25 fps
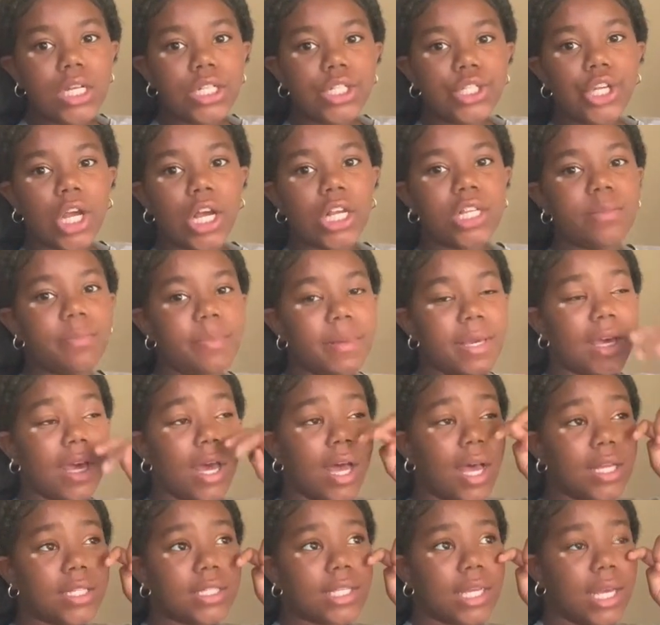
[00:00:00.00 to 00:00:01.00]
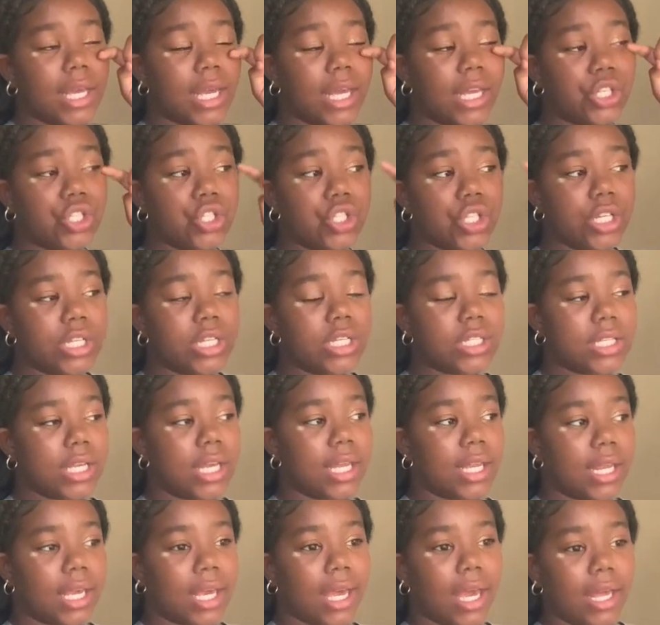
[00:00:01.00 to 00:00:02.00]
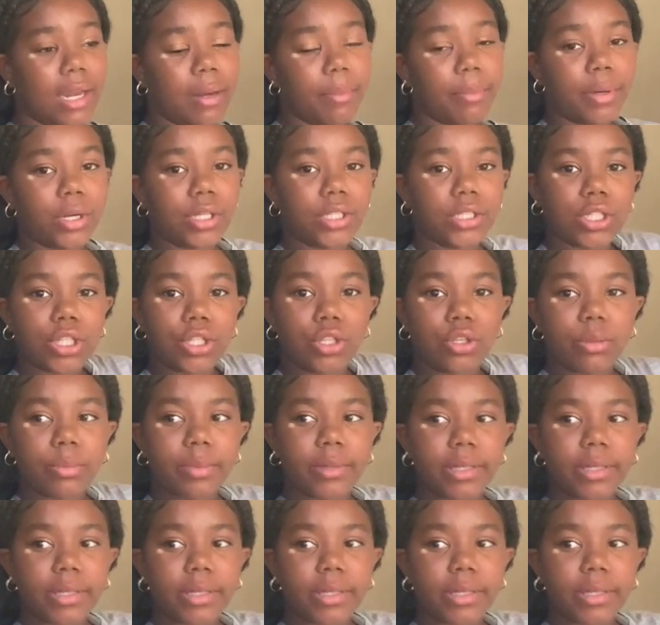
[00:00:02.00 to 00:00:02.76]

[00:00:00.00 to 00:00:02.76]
just because it itches and it kind of burns a little